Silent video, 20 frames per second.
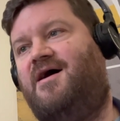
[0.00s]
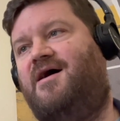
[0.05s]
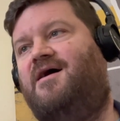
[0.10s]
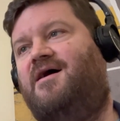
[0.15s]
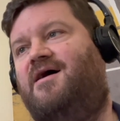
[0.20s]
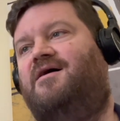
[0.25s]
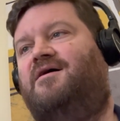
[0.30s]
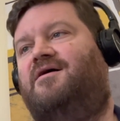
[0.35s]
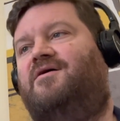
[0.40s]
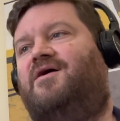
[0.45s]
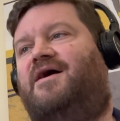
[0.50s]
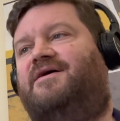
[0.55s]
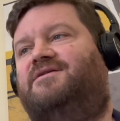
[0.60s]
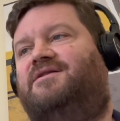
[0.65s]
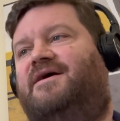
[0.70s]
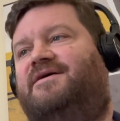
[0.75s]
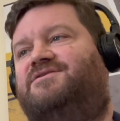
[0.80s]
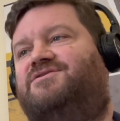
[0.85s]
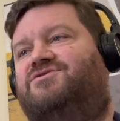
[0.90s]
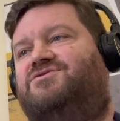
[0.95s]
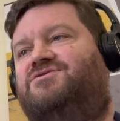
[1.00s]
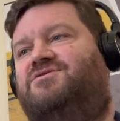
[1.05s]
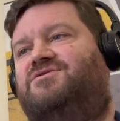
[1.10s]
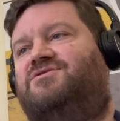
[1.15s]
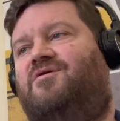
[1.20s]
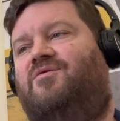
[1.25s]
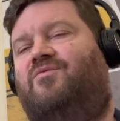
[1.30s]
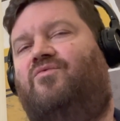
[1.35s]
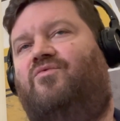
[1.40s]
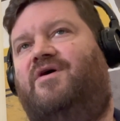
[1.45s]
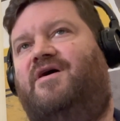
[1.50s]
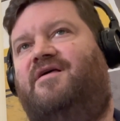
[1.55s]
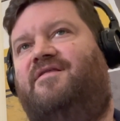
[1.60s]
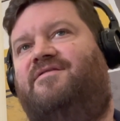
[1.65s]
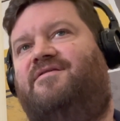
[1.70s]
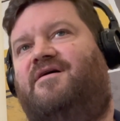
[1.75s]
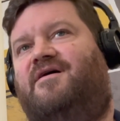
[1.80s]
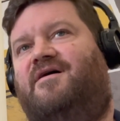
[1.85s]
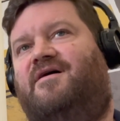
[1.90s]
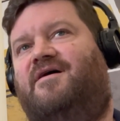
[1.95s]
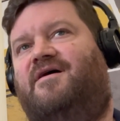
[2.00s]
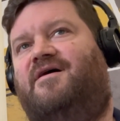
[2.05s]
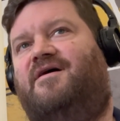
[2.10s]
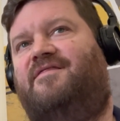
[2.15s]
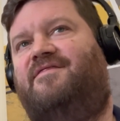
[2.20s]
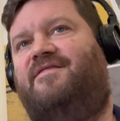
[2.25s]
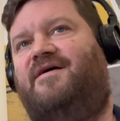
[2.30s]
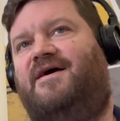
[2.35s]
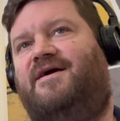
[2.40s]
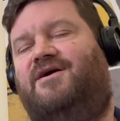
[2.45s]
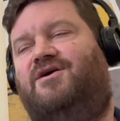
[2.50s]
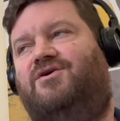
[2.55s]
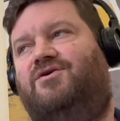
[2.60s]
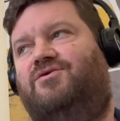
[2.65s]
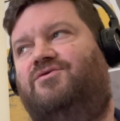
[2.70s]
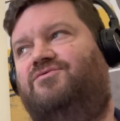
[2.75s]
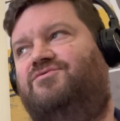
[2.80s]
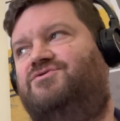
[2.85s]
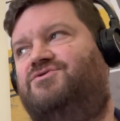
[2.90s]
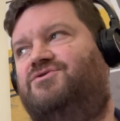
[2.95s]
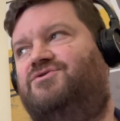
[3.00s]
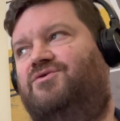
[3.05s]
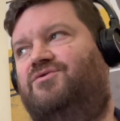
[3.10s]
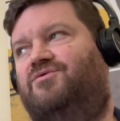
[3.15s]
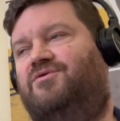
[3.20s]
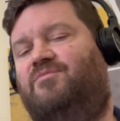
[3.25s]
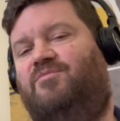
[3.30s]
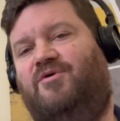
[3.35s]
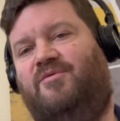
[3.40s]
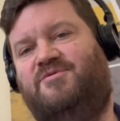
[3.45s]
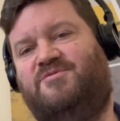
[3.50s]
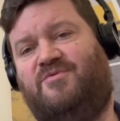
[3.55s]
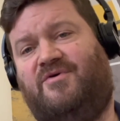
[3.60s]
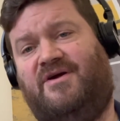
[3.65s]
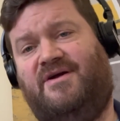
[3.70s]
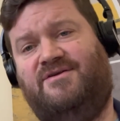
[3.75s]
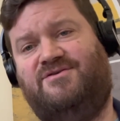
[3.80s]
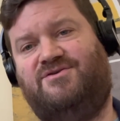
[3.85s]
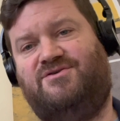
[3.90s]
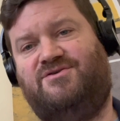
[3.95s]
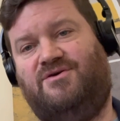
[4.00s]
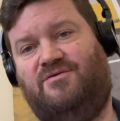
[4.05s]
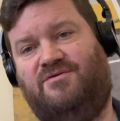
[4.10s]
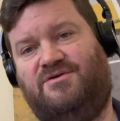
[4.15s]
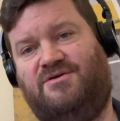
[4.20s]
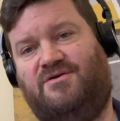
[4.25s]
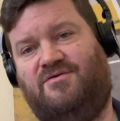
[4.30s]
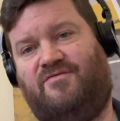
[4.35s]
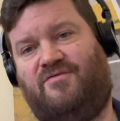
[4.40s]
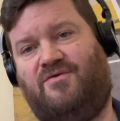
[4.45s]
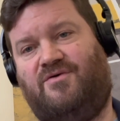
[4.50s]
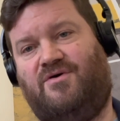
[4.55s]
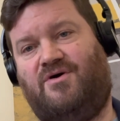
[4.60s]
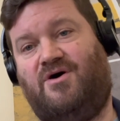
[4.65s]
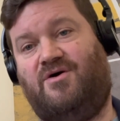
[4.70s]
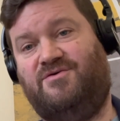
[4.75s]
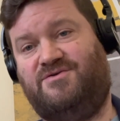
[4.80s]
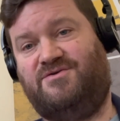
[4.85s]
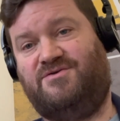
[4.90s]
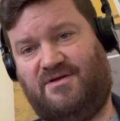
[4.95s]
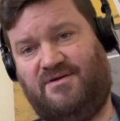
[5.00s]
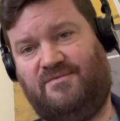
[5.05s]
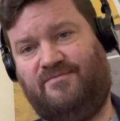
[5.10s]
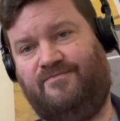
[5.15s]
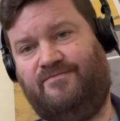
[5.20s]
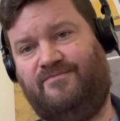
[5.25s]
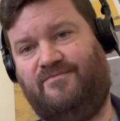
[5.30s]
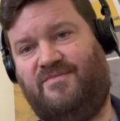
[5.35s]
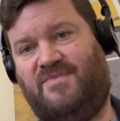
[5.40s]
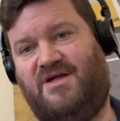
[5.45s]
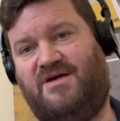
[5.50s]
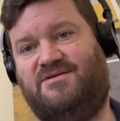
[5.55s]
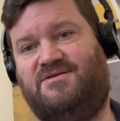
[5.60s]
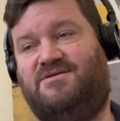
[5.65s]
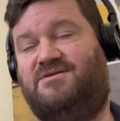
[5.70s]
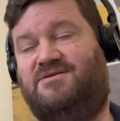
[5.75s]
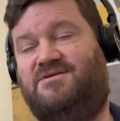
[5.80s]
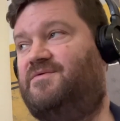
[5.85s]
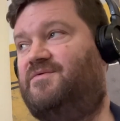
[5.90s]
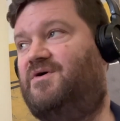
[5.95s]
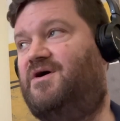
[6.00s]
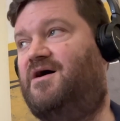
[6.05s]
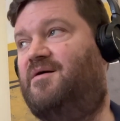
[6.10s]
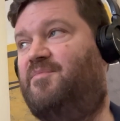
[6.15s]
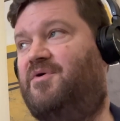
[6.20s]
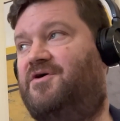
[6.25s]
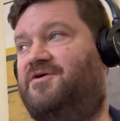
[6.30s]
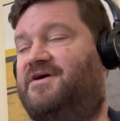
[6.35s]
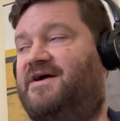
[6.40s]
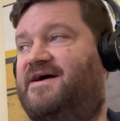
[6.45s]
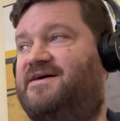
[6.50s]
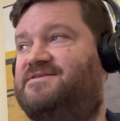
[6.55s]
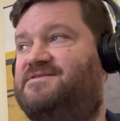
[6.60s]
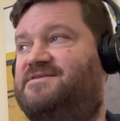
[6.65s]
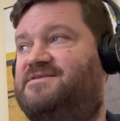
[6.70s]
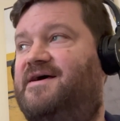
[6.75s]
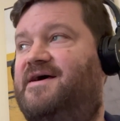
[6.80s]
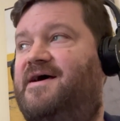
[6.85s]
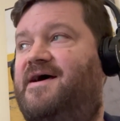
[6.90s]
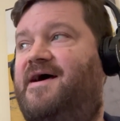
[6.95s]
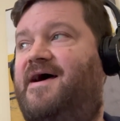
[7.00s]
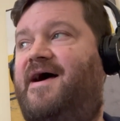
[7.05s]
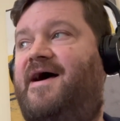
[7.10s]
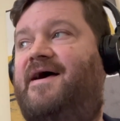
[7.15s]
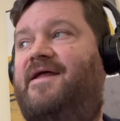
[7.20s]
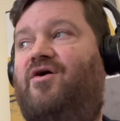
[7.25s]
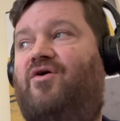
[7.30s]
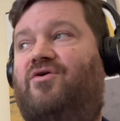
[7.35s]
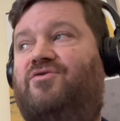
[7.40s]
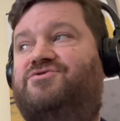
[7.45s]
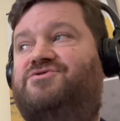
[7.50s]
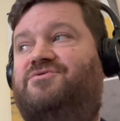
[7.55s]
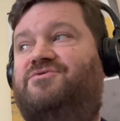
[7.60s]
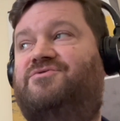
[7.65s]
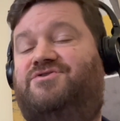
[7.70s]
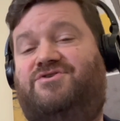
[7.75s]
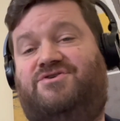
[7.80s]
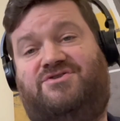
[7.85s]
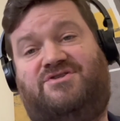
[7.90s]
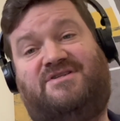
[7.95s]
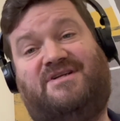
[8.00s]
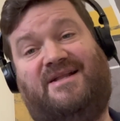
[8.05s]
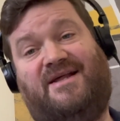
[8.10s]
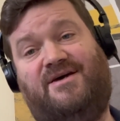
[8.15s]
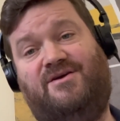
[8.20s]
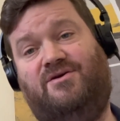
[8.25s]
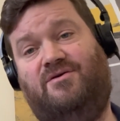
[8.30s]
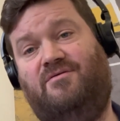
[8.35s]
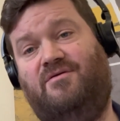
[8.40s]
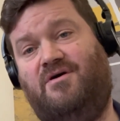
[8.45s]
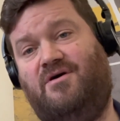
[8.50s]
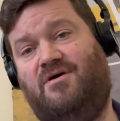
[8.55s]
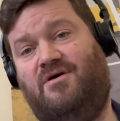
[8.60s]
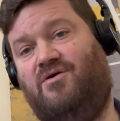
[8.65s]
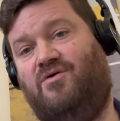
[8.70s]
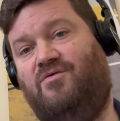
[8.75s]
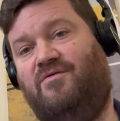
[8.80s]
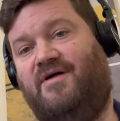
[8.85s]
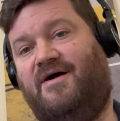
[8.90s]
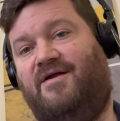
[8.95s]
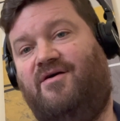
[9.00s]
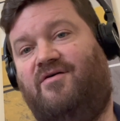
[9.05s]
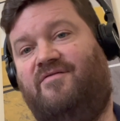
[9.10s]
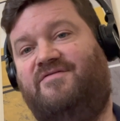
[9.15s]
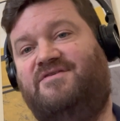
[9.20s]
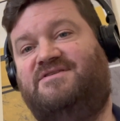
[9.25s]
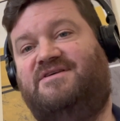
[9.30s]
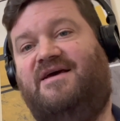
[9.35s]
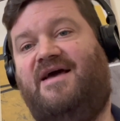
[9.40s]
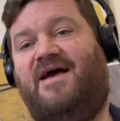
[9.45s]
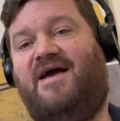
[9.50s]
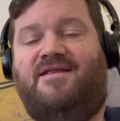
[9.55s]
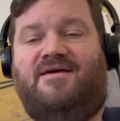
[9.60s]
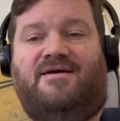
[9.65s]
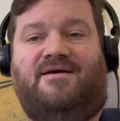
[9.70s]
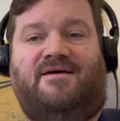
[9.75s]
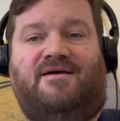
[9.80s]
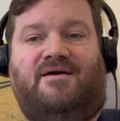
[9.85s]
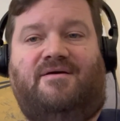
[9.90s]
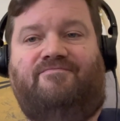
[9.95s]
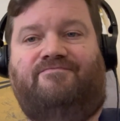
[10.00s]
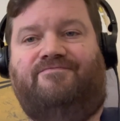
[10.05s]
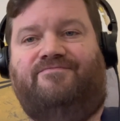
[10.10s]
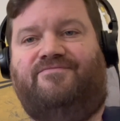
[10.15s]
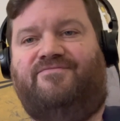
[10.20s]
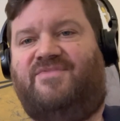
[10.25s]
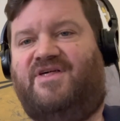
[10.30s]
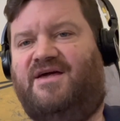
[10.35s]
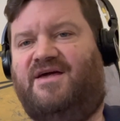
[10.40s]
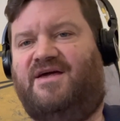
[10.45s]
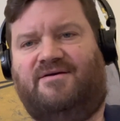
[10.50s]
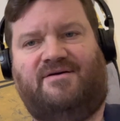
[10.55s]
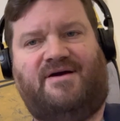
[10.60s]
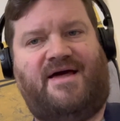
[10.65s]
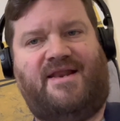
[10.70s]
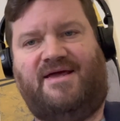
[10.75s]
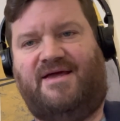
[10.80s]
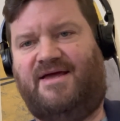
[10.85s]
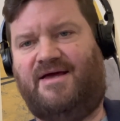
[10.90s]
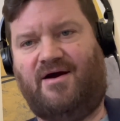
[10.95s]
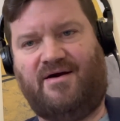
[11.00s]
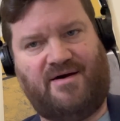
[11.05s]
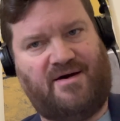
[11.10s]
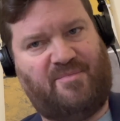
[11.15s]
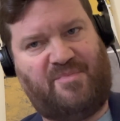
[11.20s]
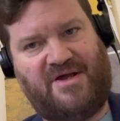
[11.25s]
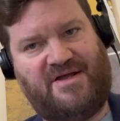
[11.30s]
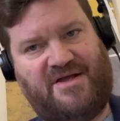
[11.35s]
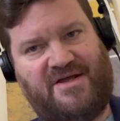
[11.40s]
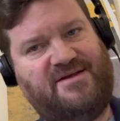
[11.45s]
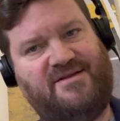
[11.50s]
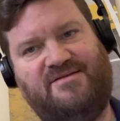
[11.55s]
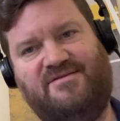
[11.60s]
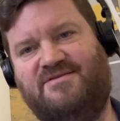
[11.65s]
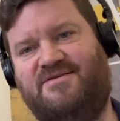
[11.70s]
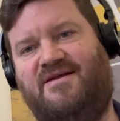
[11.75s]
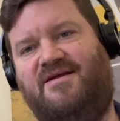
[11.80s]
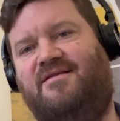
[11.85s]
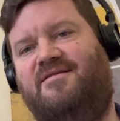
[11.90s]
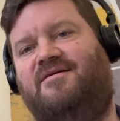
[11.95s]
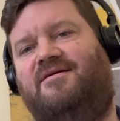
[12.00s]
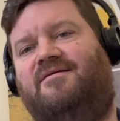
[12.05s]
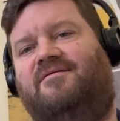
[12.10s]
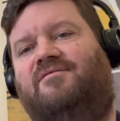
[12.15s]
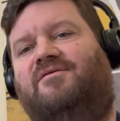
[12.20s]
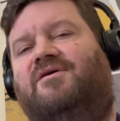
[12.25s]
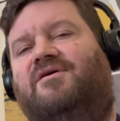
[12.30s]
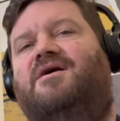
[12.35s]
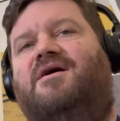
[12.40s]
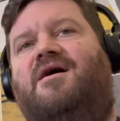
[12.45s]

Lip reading: I'd like to start with a thank you to the Bloomsbury Institute for hosting this podcast, and also just to let you know that obviously any opinions, anything